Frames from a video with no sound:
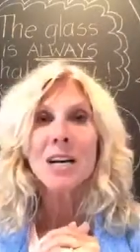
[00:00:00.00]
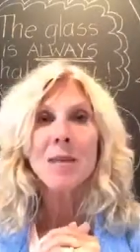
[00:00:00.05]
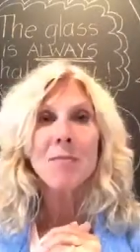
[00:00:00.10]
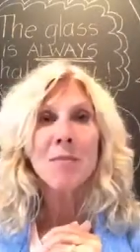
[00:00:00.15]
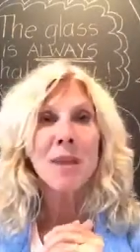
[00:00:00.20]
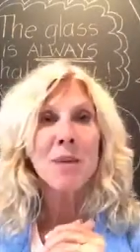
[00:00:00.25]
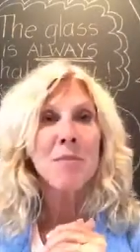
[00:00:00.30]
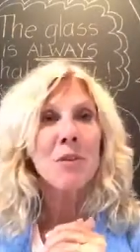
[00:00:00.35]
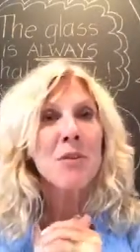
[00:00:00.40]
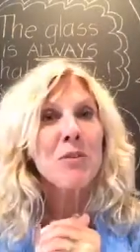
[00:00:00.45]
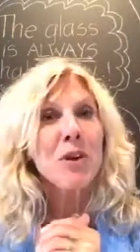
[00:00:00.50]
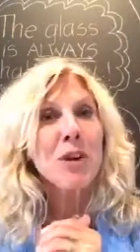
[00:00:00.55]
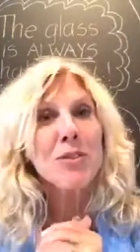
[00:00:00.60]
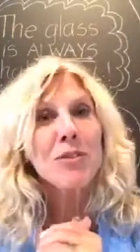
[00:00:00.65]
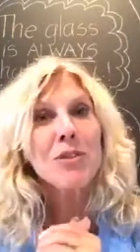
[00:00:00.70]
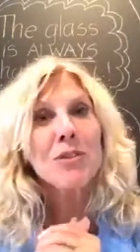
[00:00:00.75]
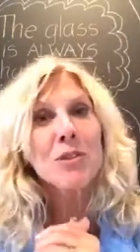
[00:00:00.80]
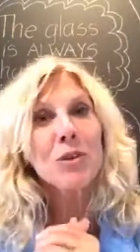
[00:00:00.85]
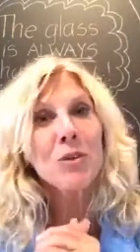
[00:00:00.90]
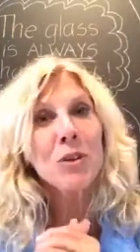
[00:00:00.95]
Maybe you've heard
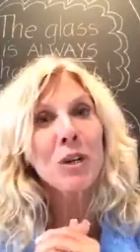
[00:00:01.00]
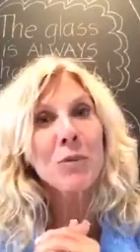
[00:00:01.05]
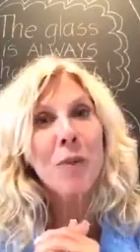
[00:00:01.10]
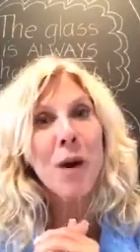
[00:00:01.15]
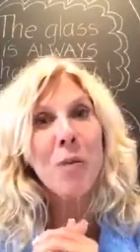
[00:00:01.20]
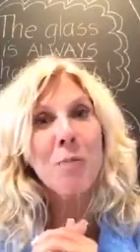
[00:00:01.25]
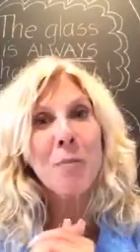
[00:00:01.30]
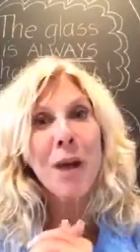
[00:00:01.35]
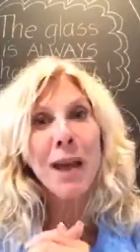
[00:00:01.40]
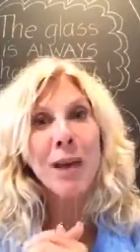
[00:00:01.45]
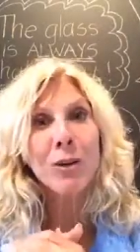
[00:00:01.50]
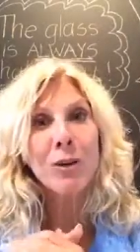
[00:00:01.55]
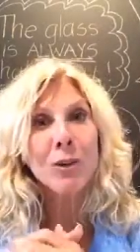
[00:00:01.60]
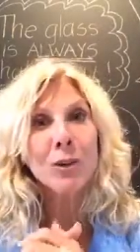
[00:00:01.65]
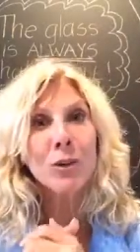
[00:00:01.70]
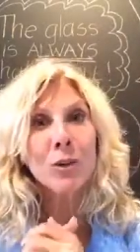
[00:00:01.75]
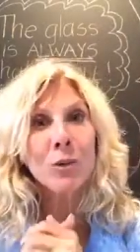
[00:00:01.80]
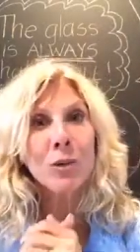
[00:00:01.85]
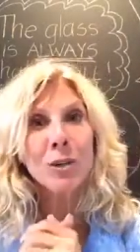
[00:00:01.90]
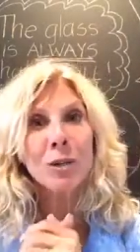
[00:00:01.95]
the story about Michael
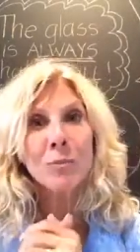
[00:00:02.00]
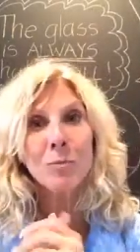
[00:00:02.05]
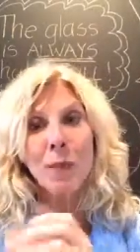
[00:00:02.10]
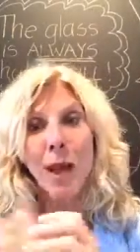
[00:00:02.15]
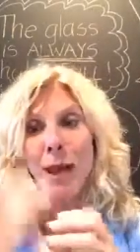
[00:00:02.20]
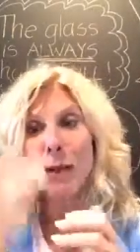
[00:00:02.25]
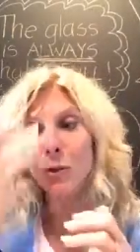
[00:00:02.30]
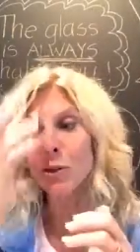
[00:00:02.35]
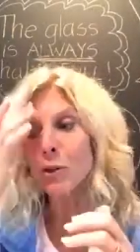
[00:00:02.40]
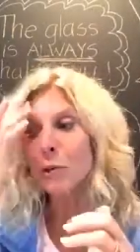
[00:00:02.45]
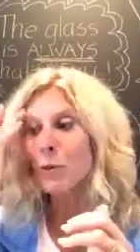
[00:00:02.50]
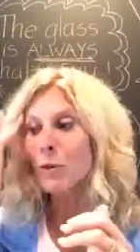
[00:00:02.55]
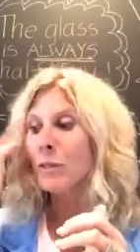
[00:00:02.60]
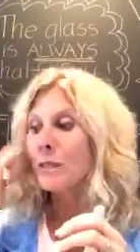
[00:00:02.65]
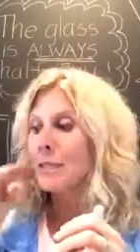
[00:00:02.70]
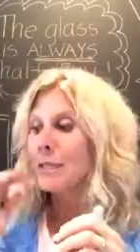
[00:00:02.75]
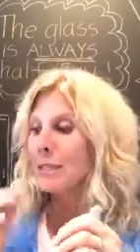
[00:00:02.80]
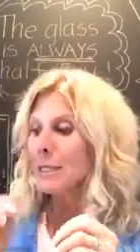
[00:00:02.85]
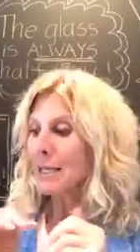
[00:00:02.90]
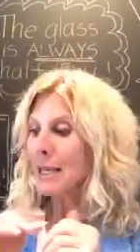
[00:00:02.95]
Jordan. Michael
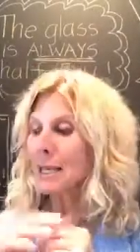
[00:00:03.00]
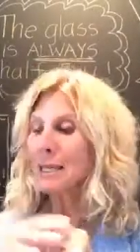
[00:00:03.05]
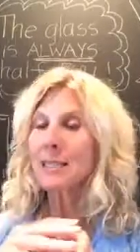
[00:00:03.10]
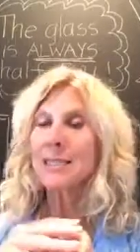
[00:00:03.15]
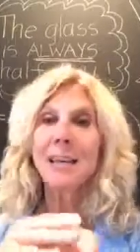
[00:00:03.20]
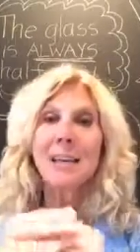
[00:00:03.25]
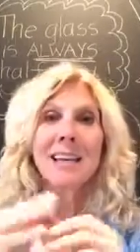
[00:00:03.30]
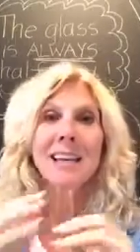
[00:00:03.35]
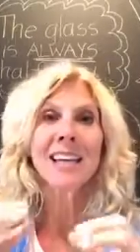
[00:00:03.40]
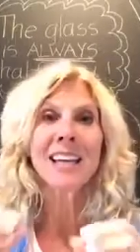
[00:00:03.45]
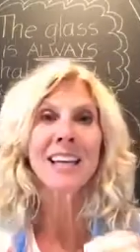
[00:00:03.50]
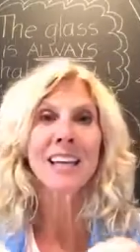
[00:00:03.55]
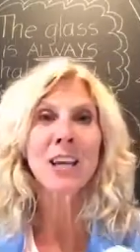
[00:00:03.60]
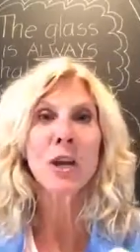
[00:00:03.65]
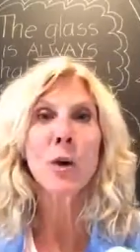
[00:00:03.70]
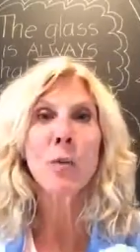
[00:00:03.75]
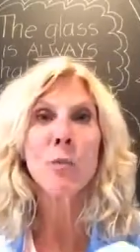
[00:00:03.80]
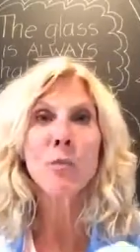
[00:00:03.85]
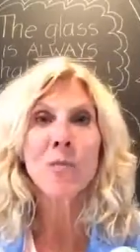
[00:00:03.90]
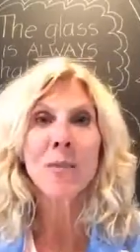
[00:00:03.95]
Jordan says that
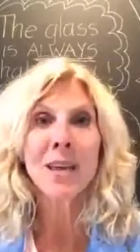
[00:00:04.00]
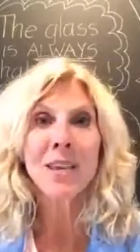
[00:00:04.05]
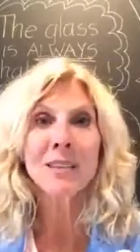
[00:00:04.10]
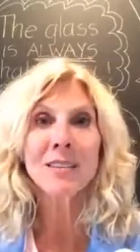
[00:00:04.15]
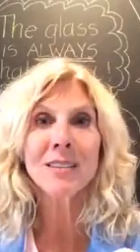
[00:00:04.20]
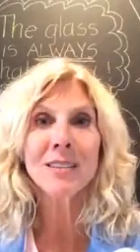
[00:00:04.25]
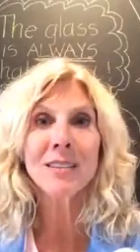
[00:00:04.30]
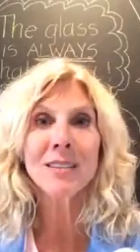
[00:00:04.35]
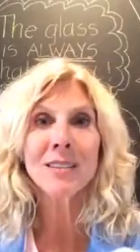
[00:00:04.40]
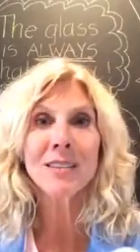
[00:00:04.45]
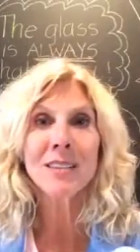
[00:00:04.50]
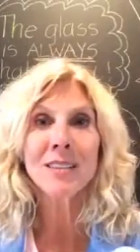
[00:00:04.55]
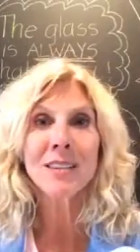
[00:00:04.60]
he missed